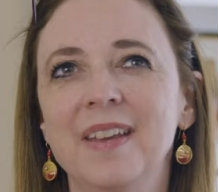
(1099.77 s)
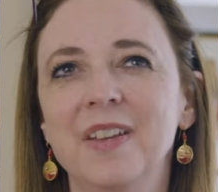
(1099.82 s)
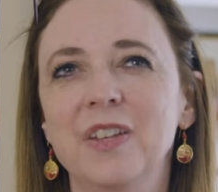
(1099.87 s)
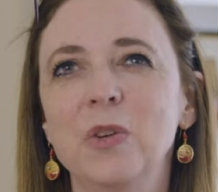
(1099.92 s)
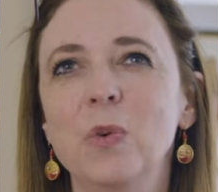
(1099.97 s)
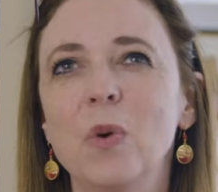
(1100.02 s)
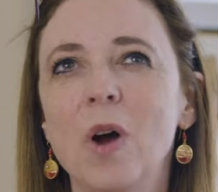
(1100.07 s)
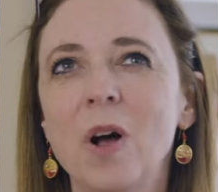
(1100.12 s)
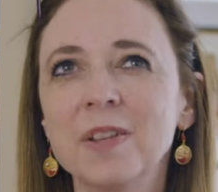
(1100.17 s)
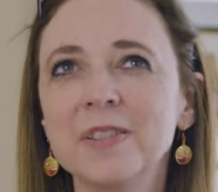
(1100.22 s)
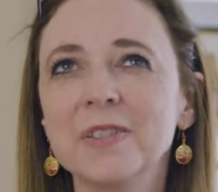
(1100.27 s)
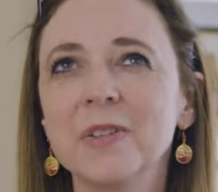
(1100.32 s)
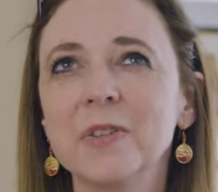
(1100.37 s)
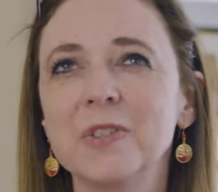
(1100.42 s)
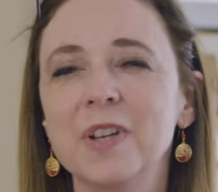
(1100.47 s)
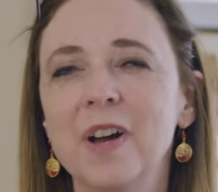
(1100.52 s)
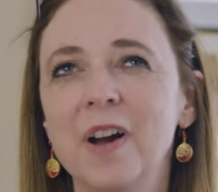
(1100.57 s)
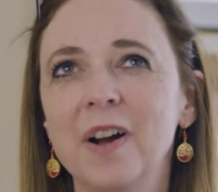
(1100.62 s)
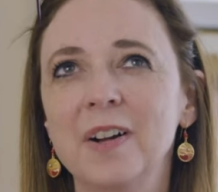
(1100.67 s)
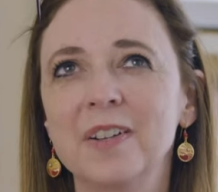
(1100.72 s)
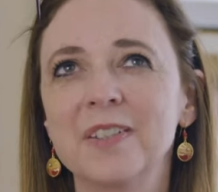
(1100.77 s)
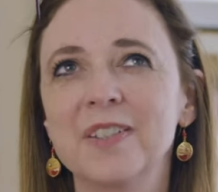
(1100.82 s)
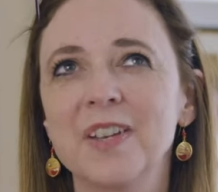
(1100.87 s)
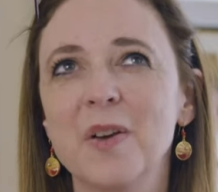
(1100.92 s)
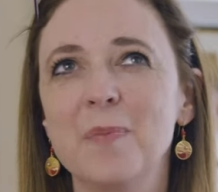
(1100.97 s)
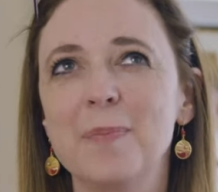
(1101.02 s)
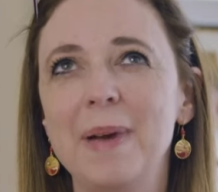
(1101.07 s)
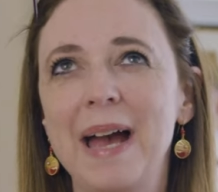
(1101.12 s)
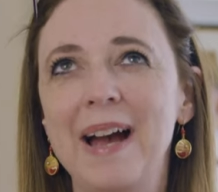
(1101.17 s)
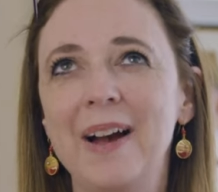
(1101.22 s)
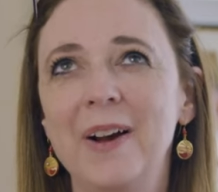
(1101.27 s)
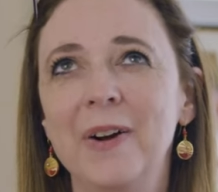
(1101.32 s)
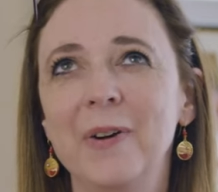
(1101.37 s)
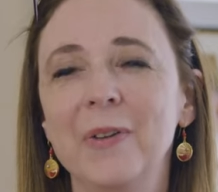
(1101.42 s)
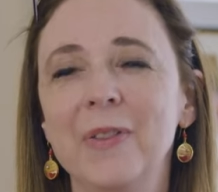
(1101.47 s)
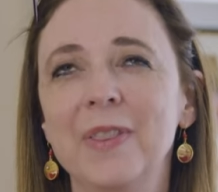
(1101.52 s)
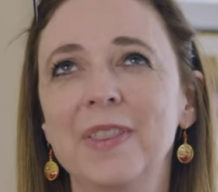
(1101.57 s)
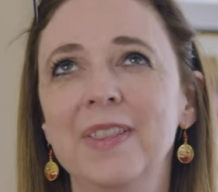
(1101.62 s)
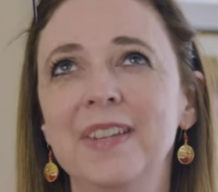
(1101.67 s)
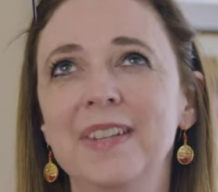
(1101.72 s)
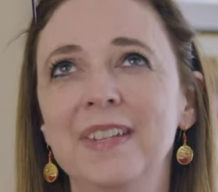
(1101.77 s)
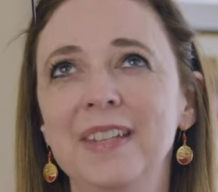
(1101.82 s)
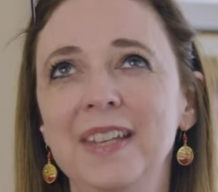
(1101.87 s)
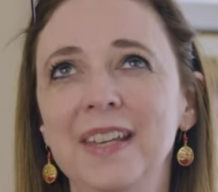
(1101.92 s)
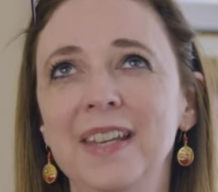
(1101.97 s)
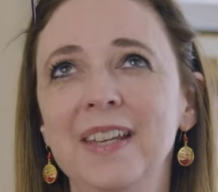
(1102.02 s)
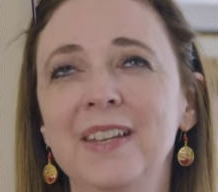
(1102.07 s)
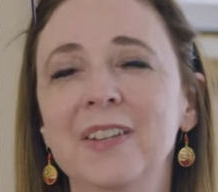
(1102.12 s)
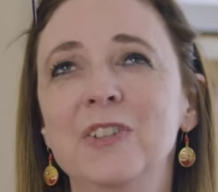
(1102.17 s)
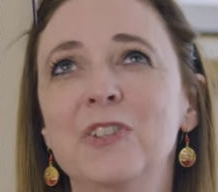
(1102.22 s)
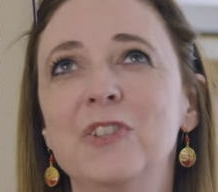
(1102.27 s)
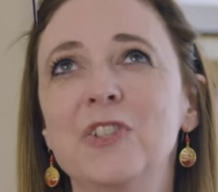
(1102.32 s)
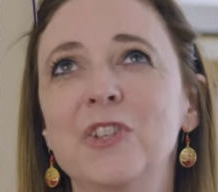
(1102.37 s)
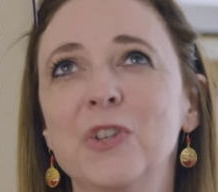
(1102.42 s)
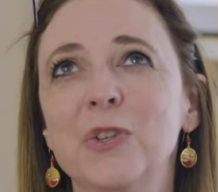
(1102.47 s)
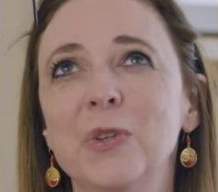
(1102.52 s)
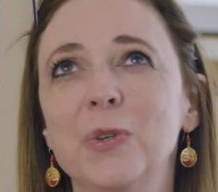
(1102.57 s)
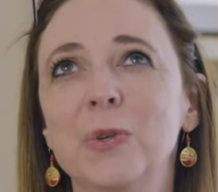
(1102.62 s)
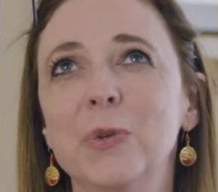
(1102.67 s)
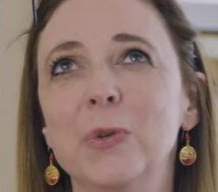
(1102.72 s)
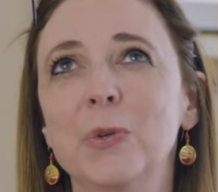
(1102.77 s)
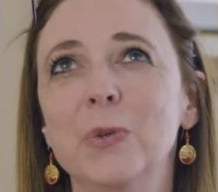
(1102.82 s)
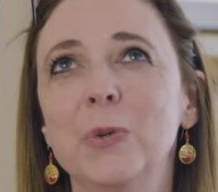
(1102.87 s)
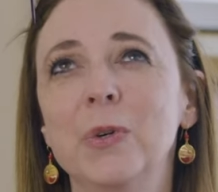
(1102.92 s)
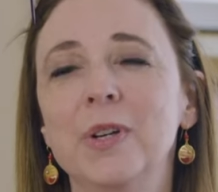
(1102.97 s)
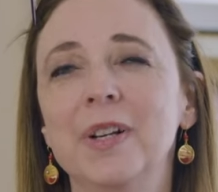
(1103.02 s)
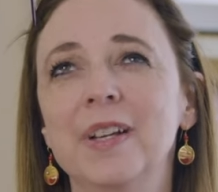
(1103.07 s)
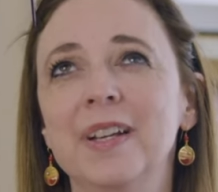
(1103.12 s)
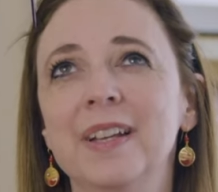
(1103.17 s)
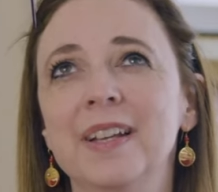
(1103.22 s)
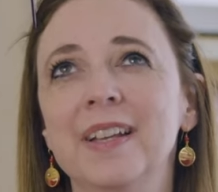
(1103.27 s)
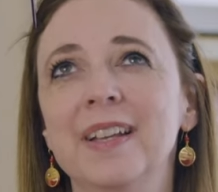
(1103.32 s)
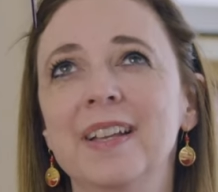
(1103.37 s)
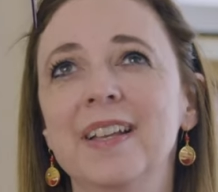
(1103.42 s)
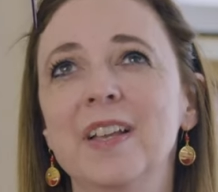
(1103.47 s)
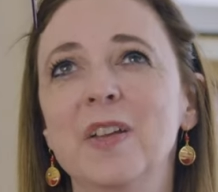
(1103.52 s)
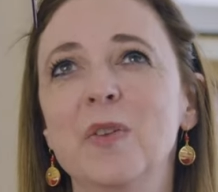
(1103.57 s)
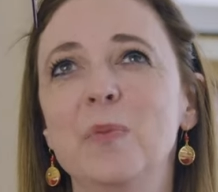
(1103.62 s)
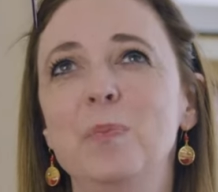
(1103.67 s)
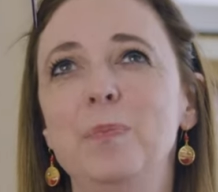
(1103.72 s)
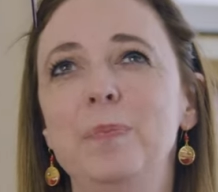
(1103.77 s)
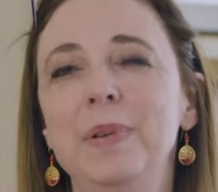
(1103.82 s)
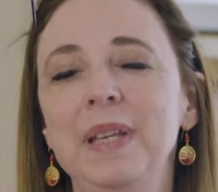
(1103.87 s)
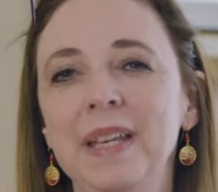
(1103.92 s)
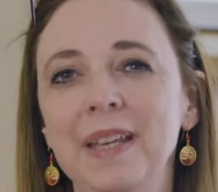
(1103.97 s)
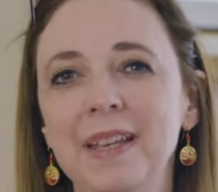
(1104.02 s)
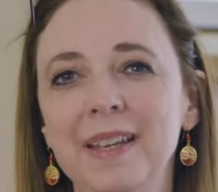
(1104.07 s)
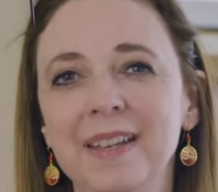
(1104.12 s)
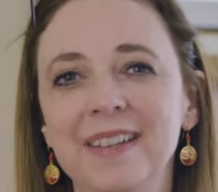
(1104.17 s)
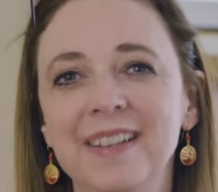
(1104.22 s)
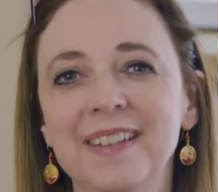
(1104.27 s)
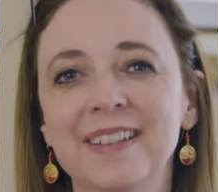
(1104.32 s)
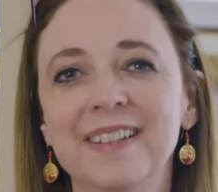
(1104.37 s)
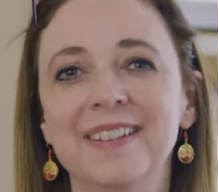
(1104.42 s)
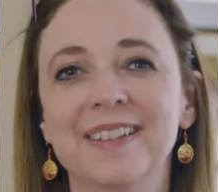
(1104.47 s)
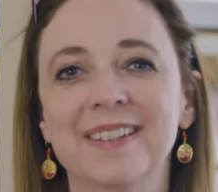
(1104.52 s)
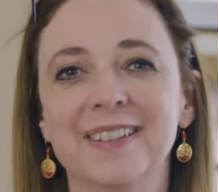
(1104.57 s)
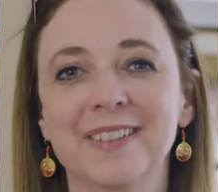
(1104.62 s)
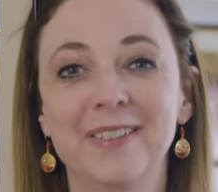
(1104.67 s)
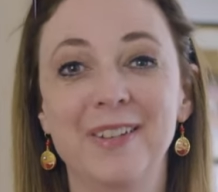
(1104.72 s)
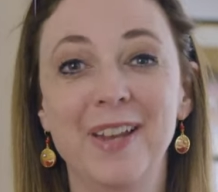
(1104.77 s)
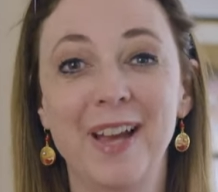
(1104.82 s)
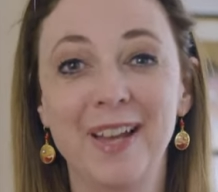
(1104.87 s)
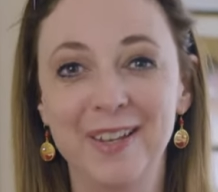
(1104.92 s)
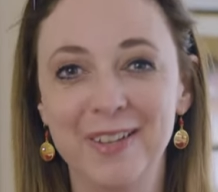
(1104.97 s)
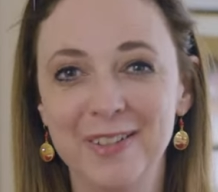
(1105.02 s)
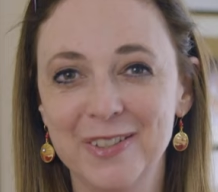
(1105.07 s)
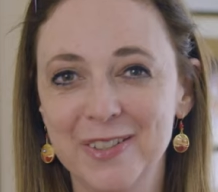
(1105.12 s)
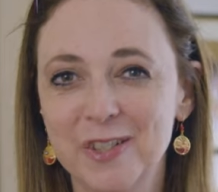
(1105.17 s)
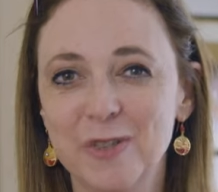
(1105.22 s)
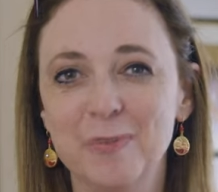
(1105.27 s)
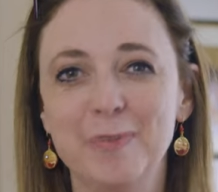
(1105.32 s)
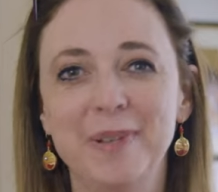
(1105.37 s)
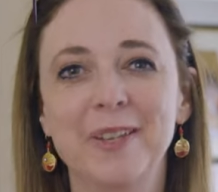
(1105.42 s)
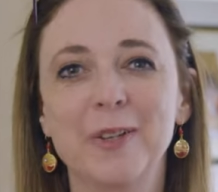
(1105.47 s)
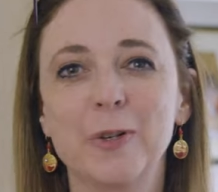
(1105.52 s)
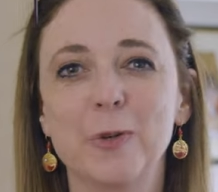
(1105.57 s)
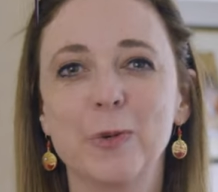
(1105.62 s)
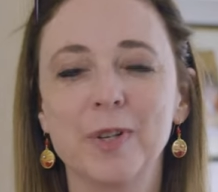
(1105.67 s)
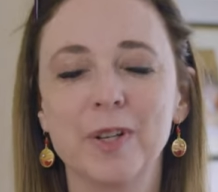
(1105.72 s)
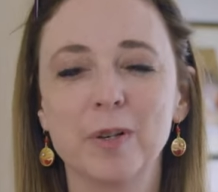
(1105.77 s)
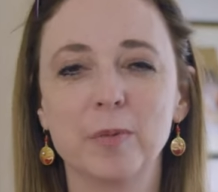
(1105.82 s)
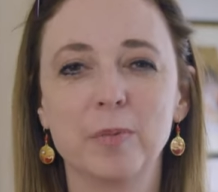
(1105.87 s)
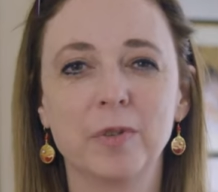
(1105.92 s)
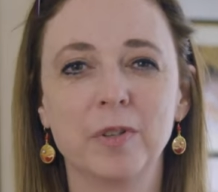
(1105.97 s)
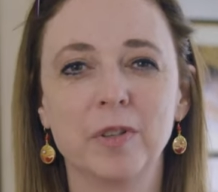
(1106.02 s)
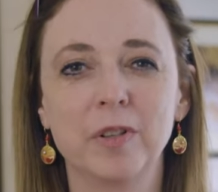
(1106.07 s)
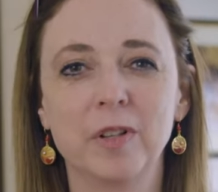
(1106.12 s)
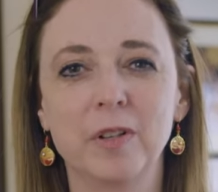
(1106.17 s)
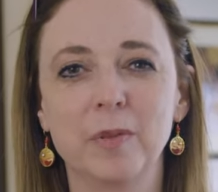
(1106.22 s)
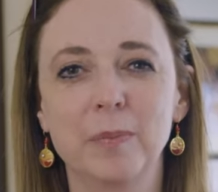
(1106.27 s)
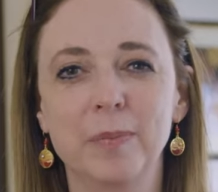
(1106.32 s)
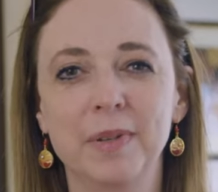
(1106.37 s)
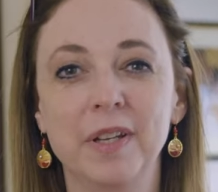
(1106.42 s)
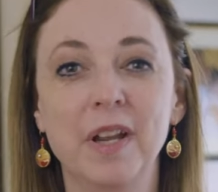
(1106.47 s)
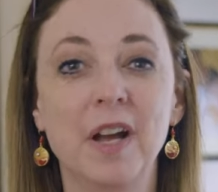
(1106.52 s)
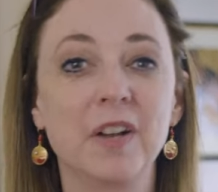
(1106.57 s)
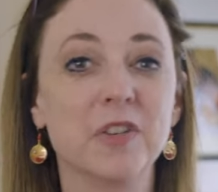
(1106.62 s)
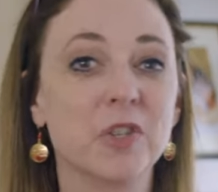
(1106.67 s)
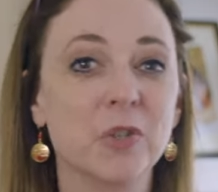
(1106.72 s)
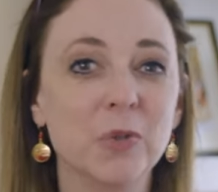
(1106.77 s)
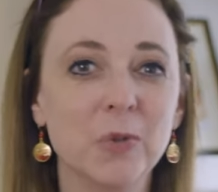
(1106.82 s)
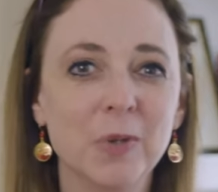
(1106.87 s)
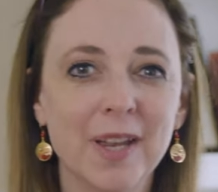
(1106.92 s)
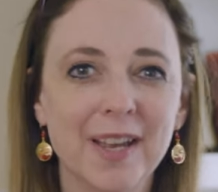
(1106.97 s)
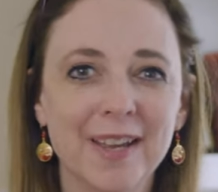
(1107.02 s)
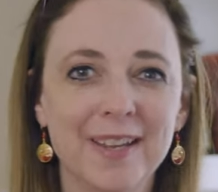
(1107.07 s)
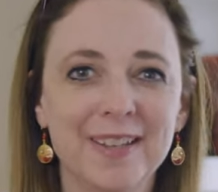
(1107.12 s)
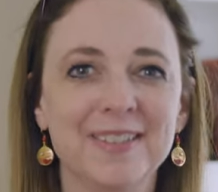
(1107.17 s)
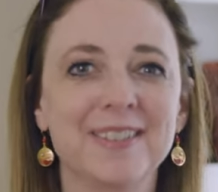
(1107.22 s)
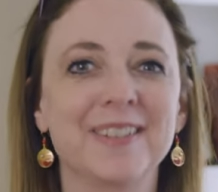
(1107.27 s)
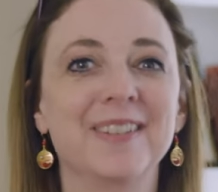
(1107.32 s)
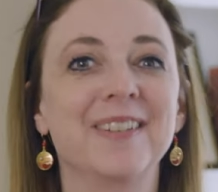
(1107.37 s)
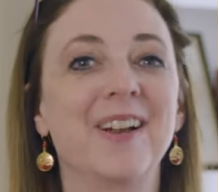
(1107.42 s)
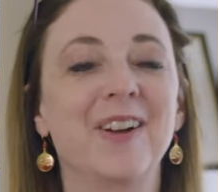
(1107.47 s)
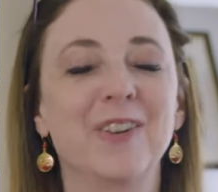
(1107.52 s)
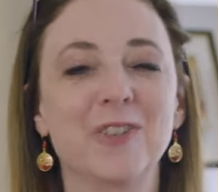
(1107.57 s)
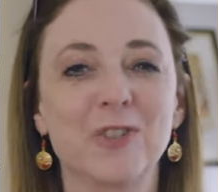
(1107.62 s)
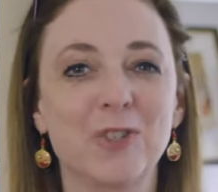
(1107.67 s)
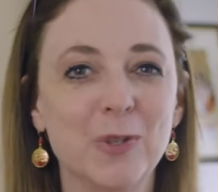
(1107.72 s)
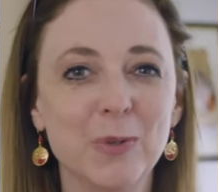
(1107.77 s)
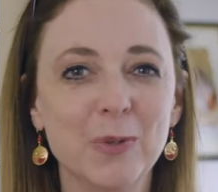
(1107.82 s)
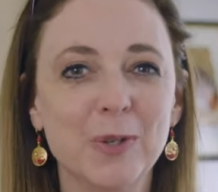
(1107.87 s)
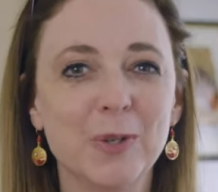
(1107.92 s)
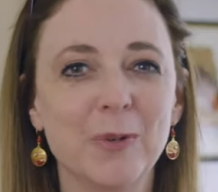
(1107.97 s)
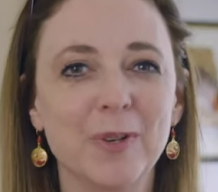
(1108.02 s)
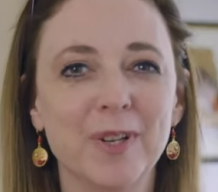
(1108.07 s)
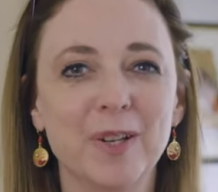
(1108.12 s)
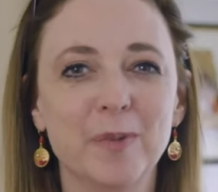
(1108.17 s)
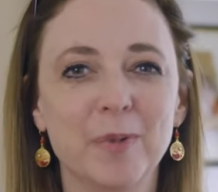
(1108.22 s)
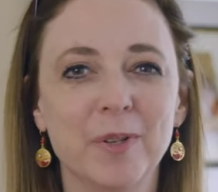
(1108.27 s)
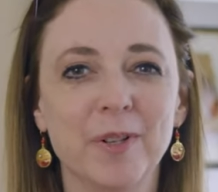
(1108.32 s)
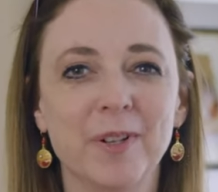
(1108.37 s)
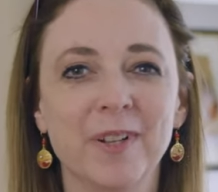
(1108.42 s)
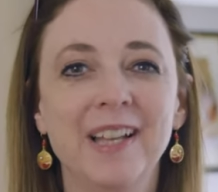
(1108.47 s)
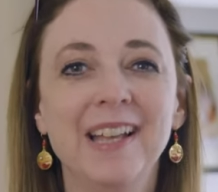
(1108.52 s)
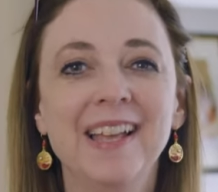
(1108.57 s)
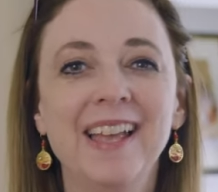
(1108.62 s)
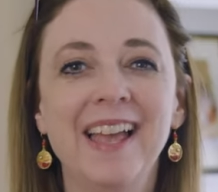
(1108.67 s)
You also talked about the need to be nice, to be agreeable, but not too nice and not too agreeable.